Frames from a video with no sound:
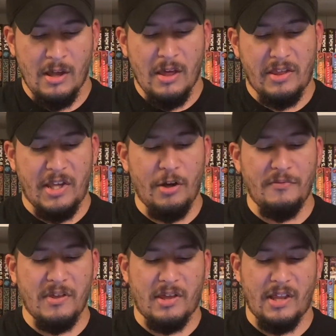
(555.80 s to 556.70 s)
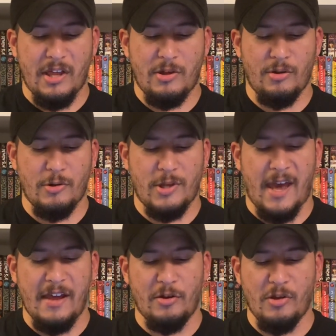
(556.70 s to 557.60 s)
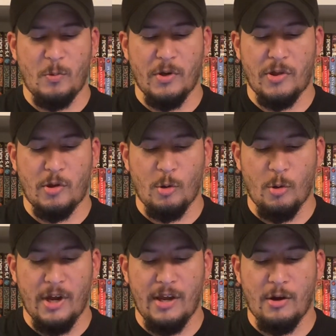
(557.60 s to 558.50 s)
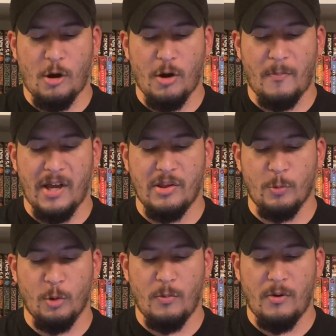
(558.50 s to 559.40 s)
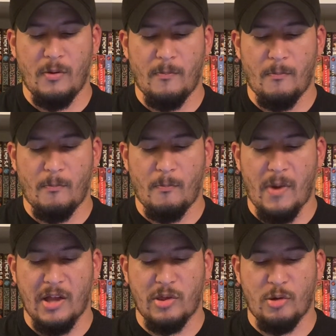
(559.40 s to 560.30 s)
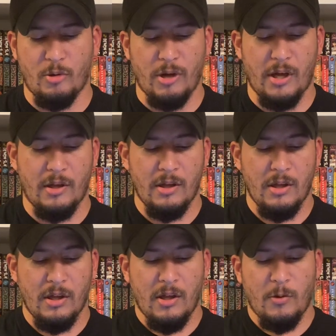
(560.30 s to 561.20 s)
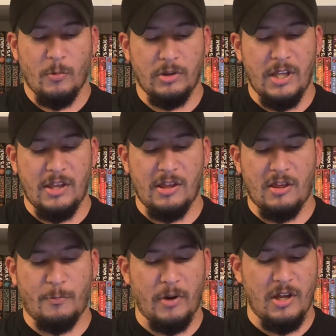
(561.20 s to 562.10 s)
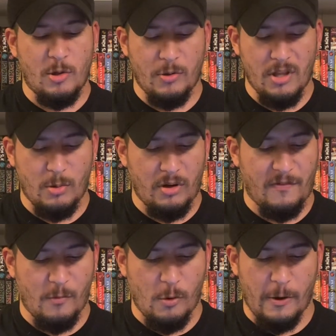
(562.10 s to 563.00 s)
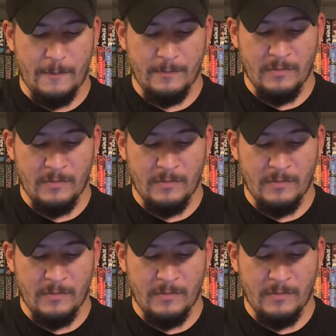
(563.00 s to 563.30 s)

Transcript: Steel of the Celestial Shadows, with story and art by Daruma Matsura, releases spring 2024.